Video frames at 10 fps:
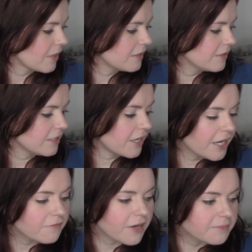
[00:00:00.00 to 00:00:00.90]
The King
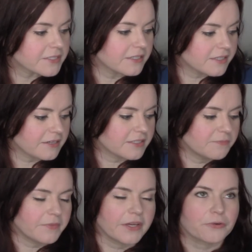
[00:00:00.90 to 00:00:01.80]
of Cups does have
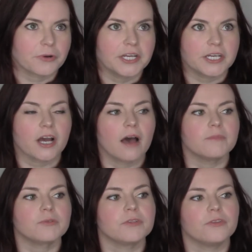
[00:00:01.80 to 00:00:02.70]
something great in
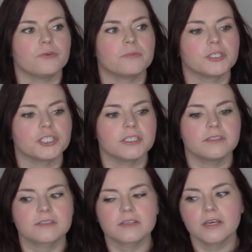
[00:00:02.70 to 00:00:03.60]
common with you, which
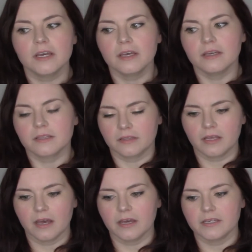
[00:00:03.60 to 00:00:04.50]
is
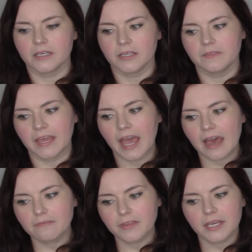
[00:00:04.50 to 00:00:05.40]
a, they
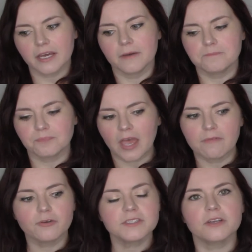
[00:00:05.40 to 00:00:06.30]
have like a, I've
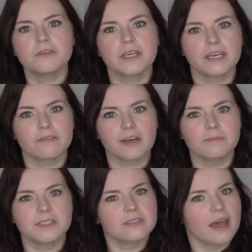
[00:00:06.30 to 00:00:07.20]
always thought of the King of
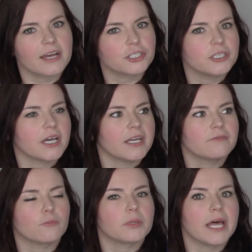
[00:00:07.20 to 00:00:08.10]
Cups as actually kind of
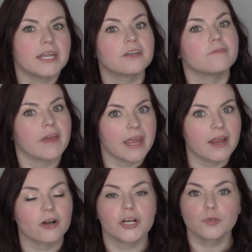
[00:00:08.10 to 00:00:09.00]
a blend of
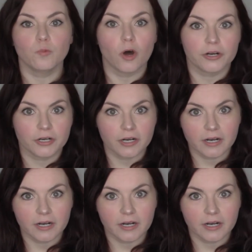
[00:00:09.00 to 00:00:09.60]
air and water,